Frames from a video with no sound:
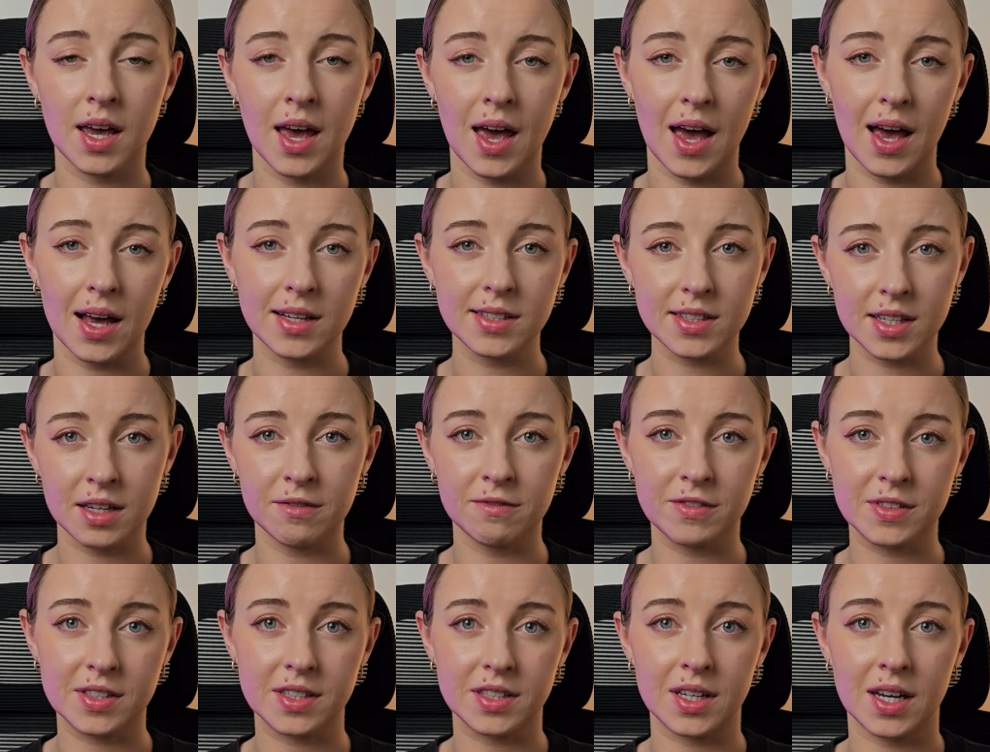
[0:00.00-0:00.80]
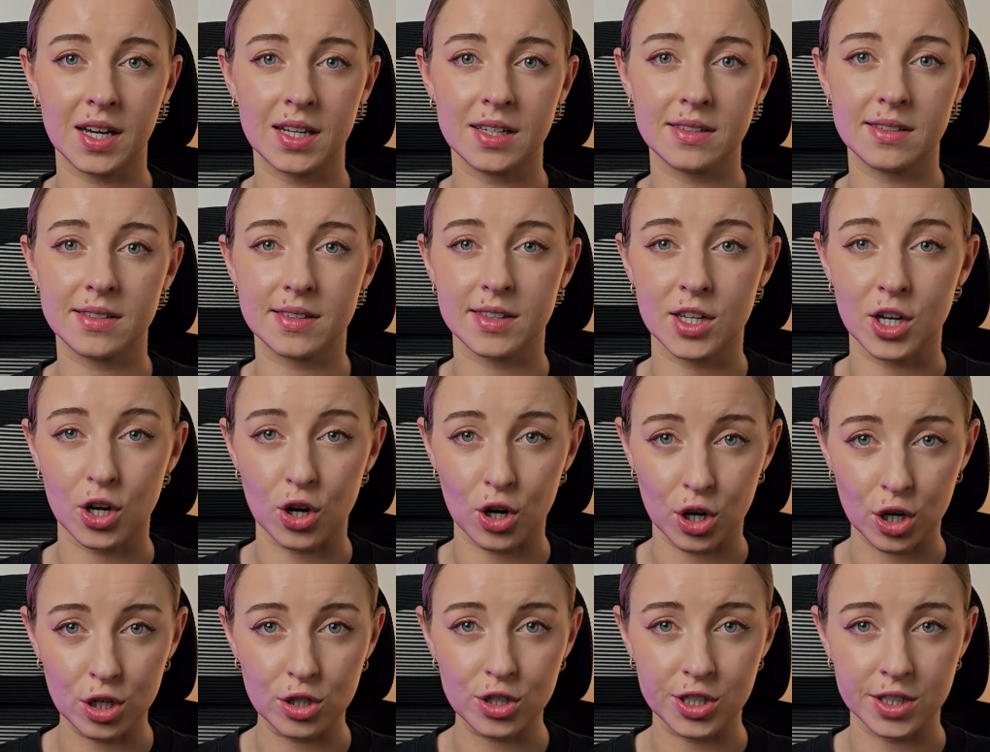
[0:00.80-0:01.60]
has emphasized the
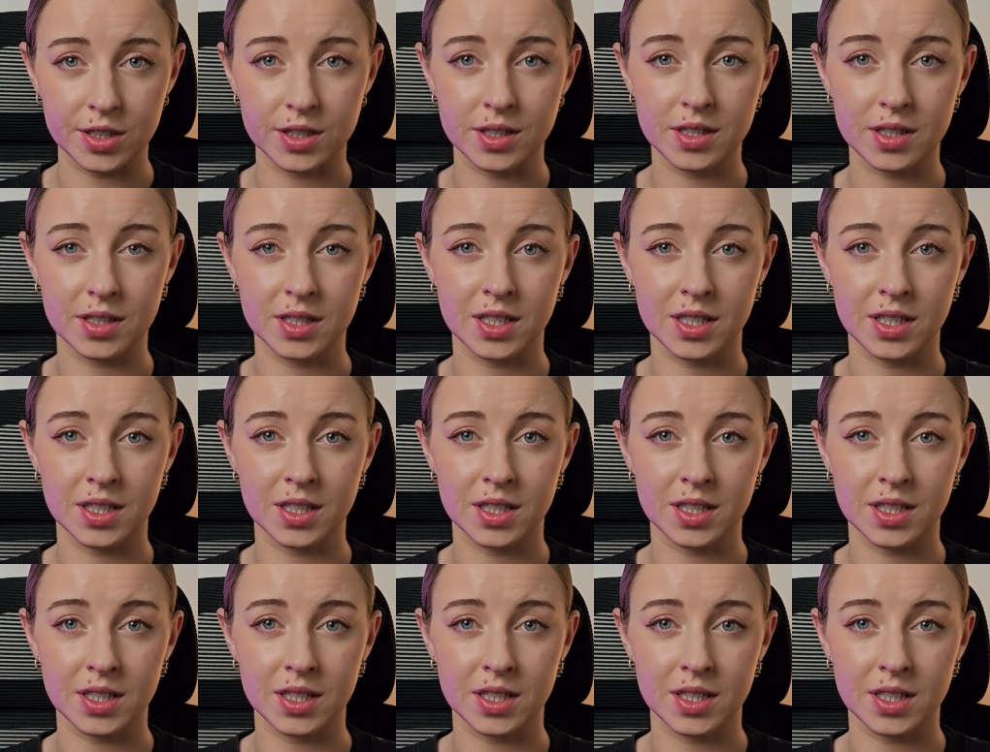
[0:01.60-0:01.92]
urgent